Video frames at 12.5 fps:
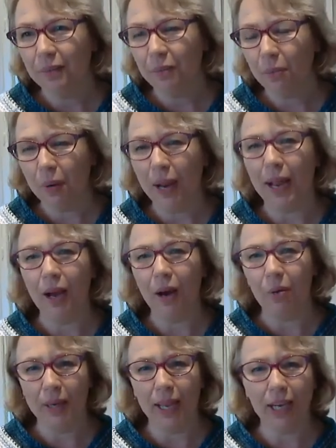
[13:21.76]

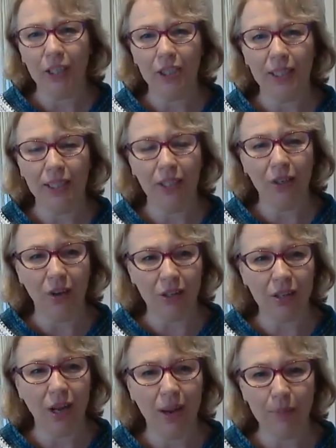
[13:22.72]
wow, we actually
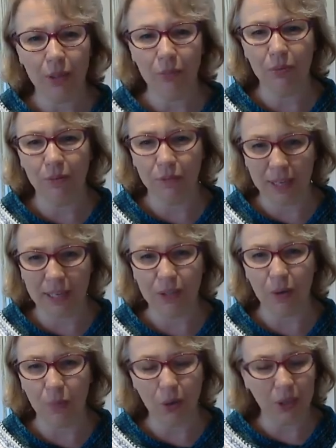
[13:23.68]
got time to reflect
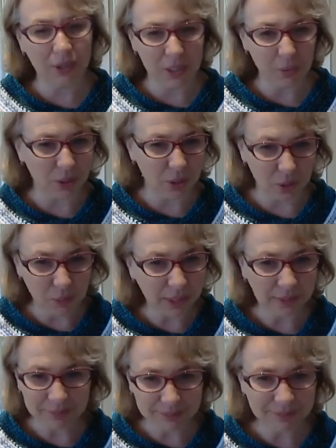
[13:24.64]
on what it is we're doing,
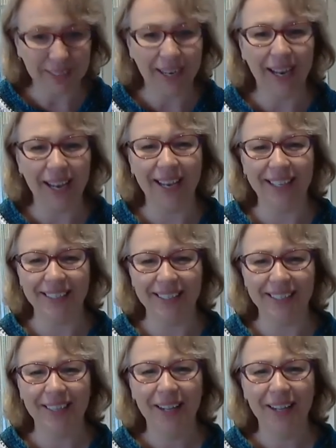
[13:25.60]
and